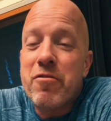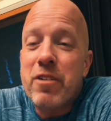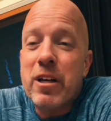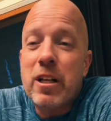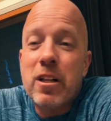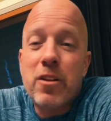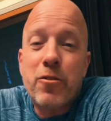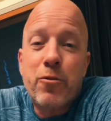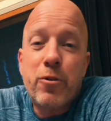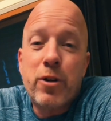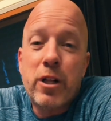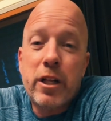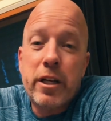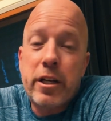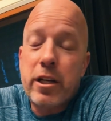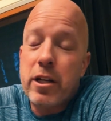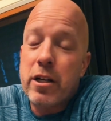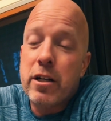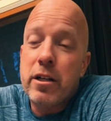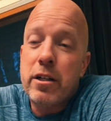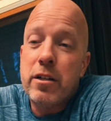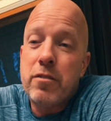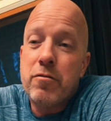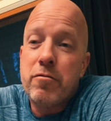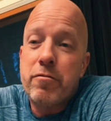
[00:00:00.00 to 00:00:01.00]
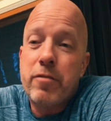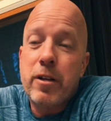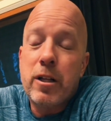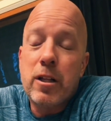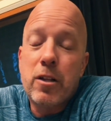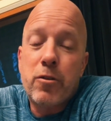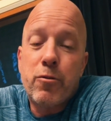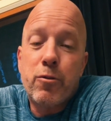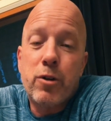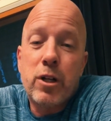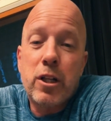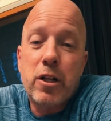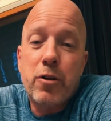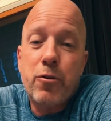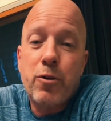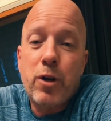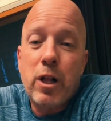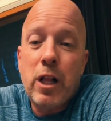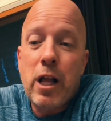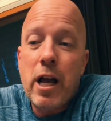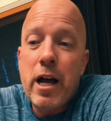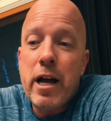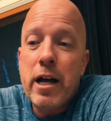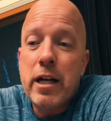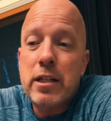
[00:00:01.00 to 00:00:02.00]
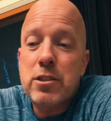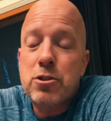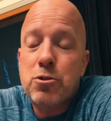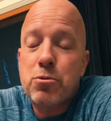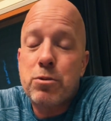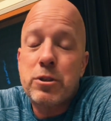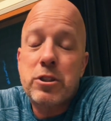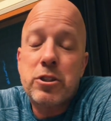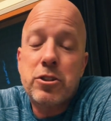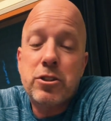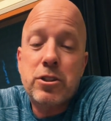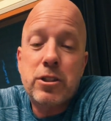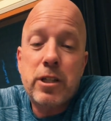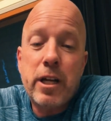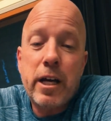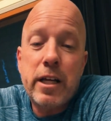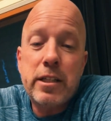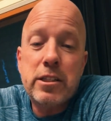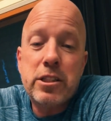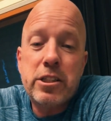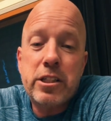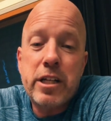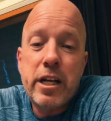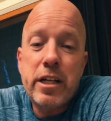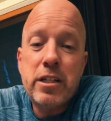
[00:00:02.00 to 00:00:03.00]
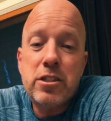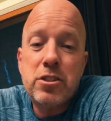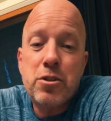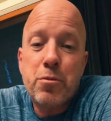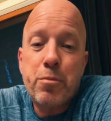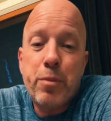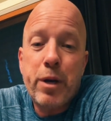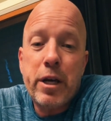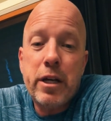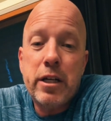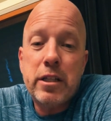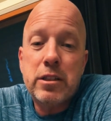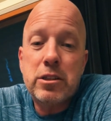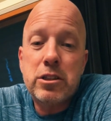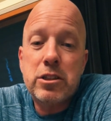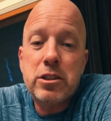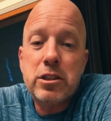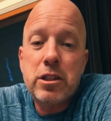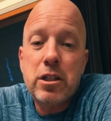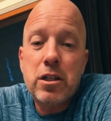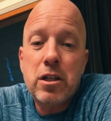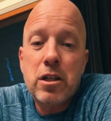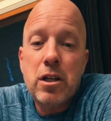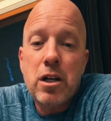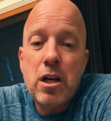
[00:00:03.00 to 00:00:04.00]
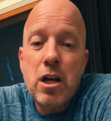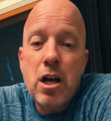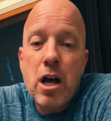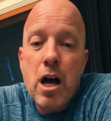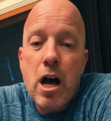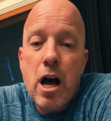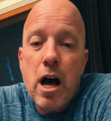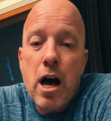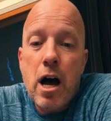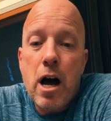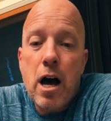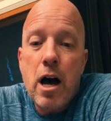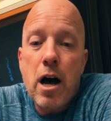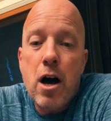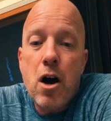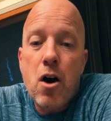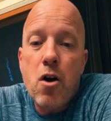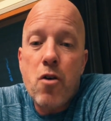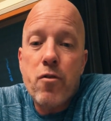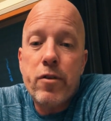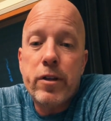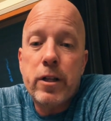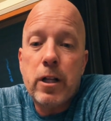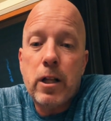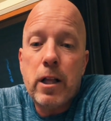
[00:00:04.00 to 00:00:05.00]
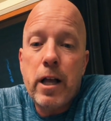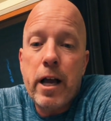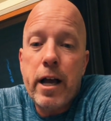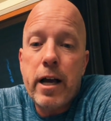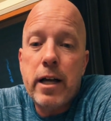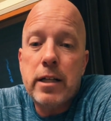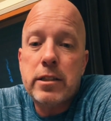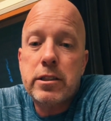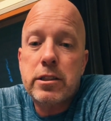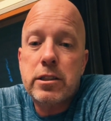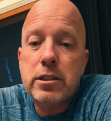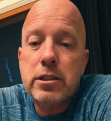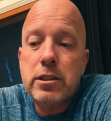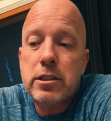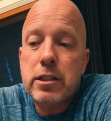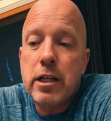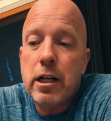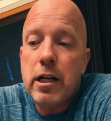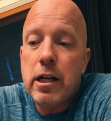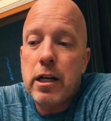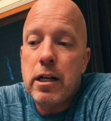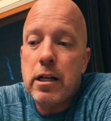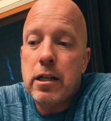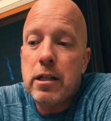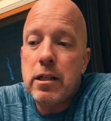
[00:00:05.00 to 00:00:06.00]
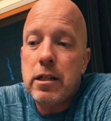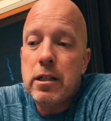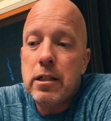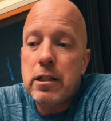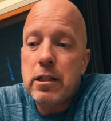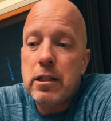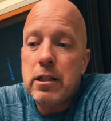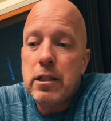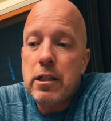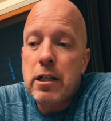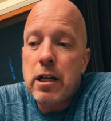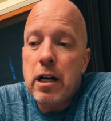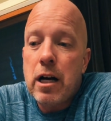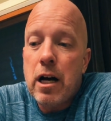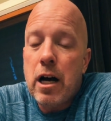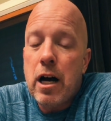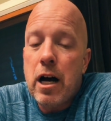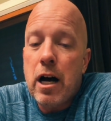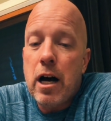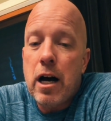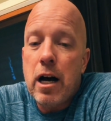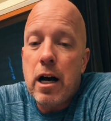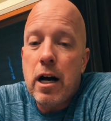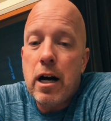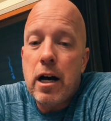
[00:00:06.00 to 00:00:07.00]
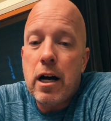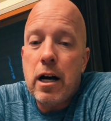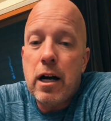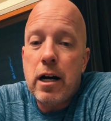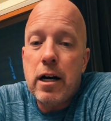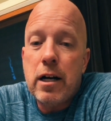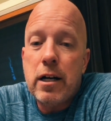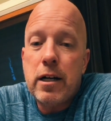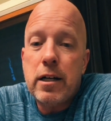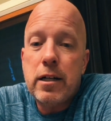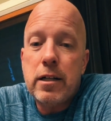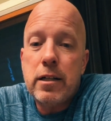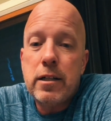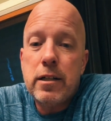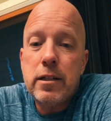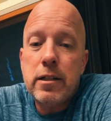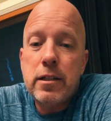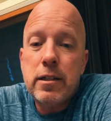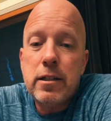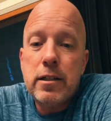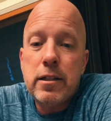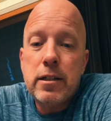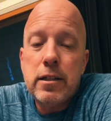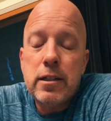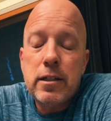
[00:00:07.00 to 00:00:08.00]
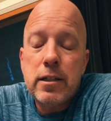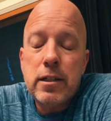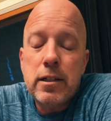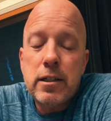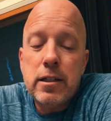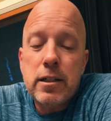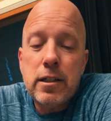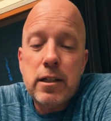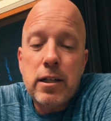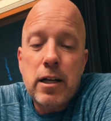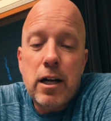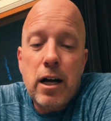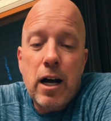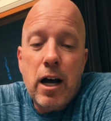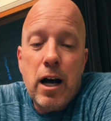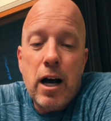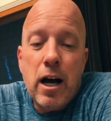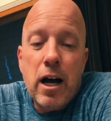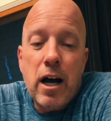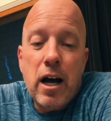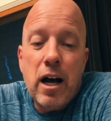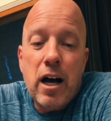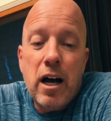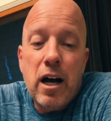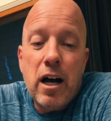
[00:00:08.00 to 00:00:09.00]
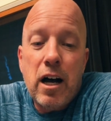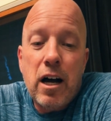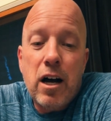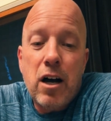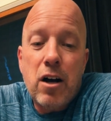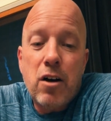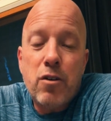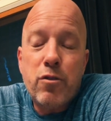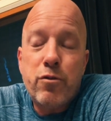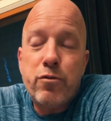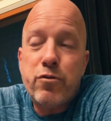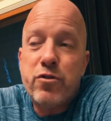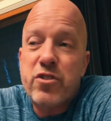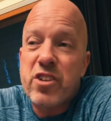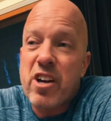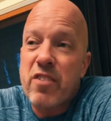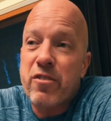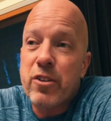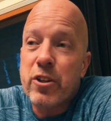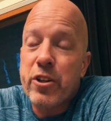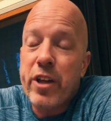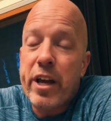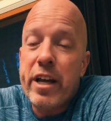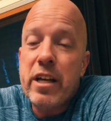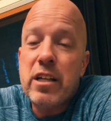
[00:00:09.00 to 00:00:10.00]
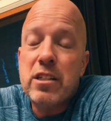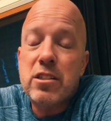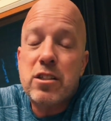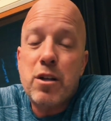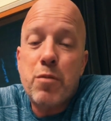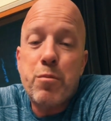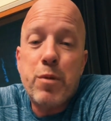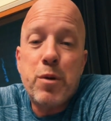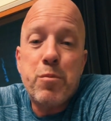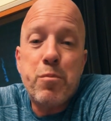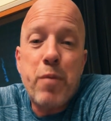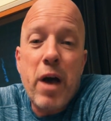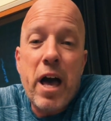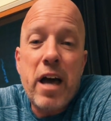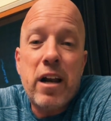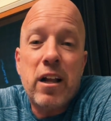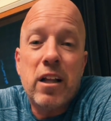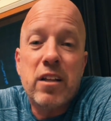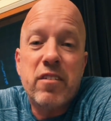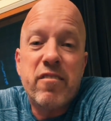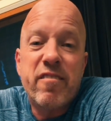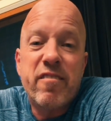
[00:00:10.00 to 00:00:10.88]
So I'm feeling really good and feeling really relaxed, which is a nice change of pace uh, over the last uh, uh, uh, several days. I've been